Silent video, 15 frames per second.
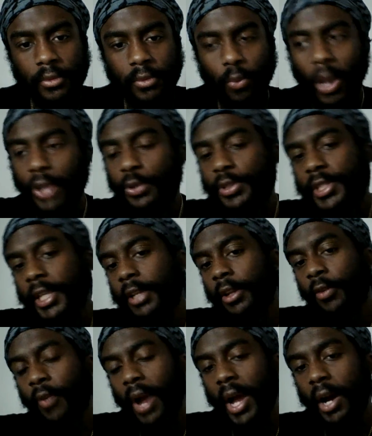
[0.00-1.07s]
While you sitting
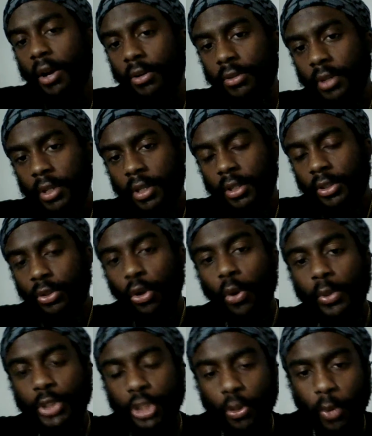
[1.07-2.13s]
around doing
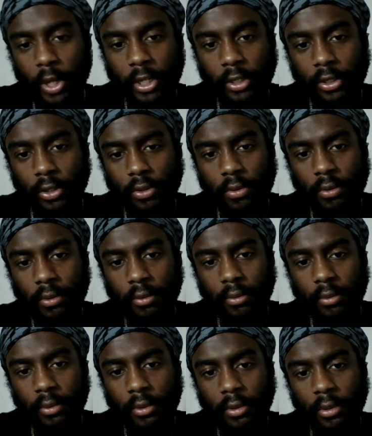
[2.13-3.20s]
what you want to do.
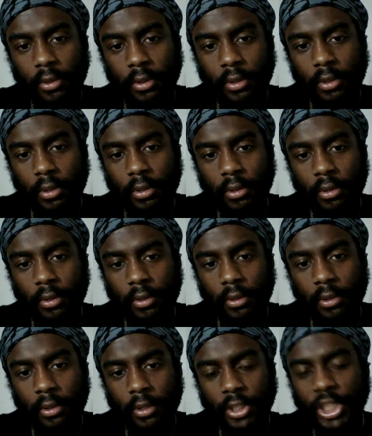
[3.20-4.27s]

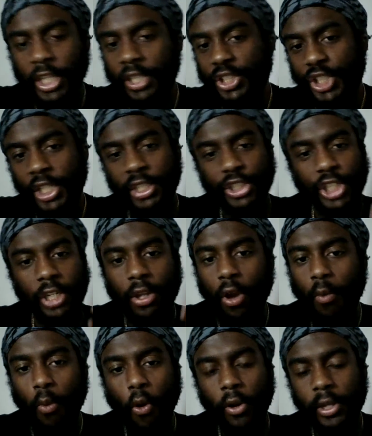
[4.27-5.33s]
She know
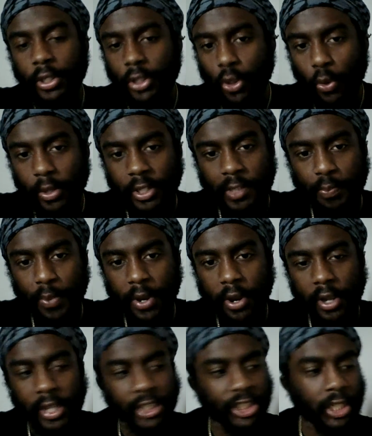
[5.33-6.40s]
more than you in the spirit
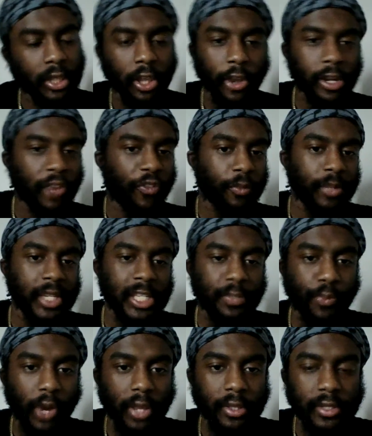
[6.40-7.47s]
because she learned it from these
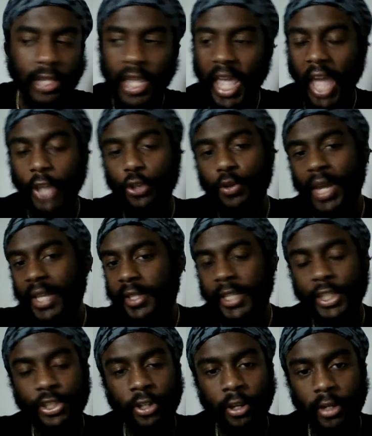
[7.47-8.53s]
brothers and you're not
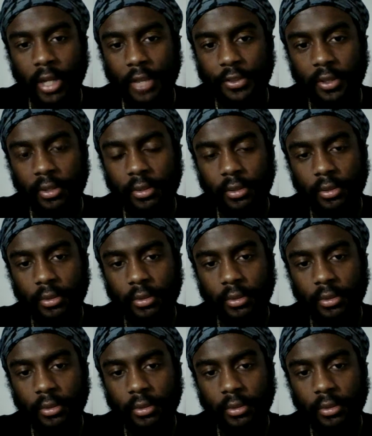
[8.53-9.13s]
teaching her nothing.